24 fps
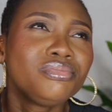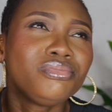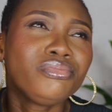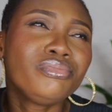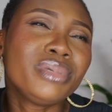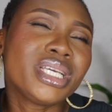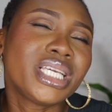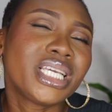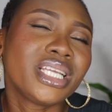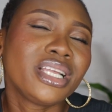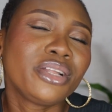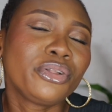
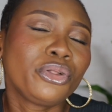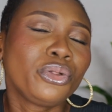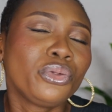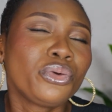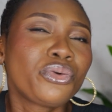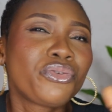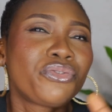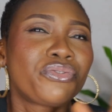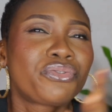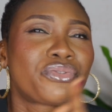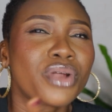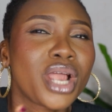making it
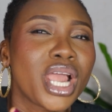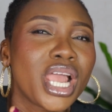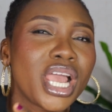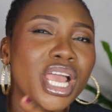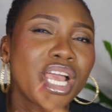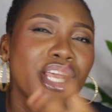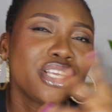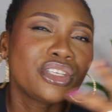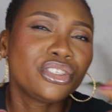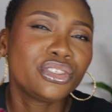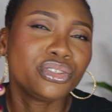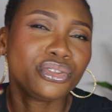look
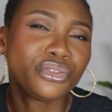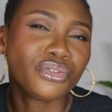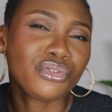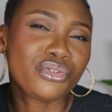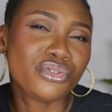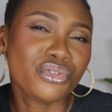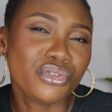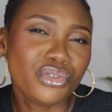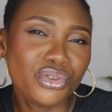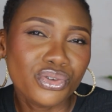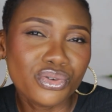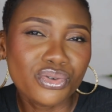fresh,
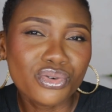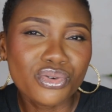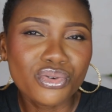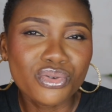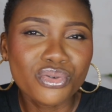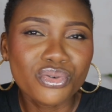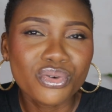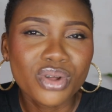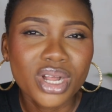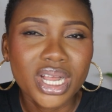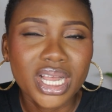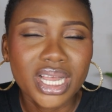
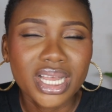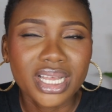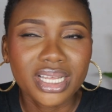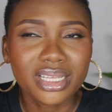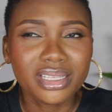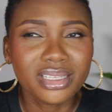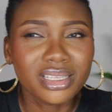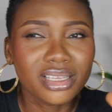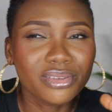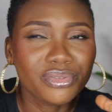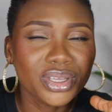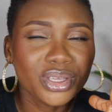new,
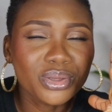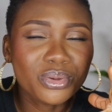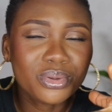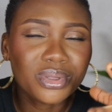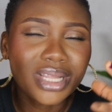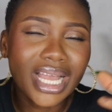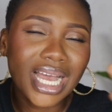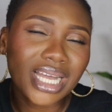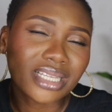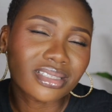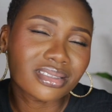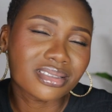giving you
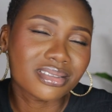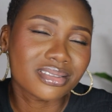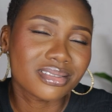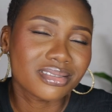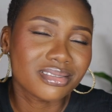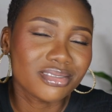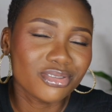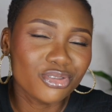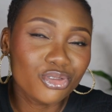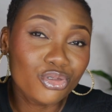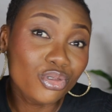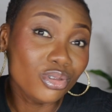that
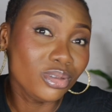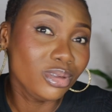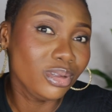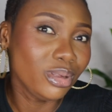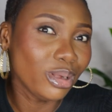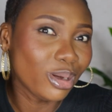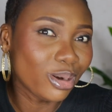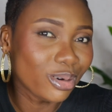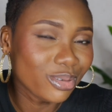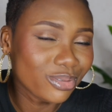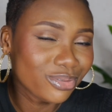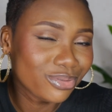new
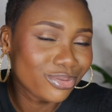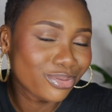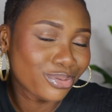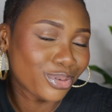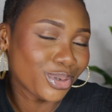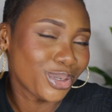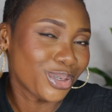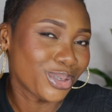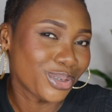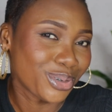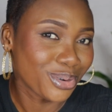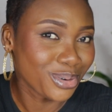love
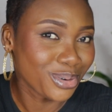for your